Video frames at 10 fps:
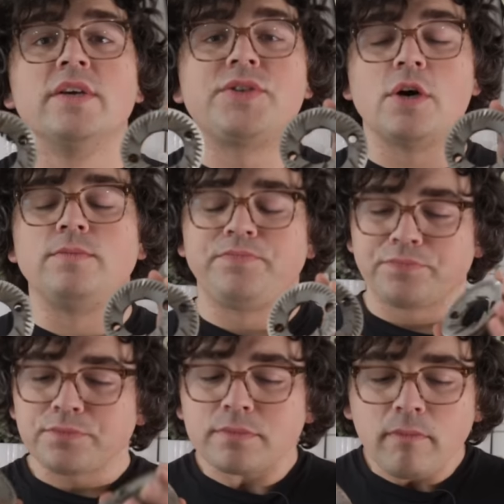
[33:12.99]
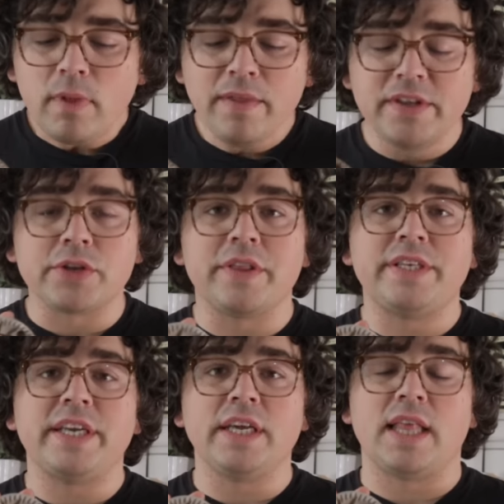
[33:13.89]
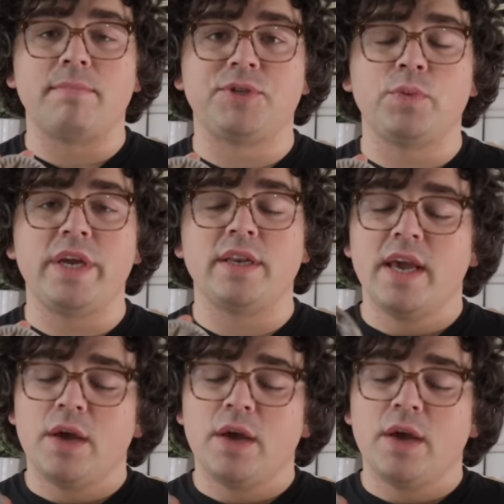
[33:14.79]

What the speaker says: So these are the Ditting Lab Sweet.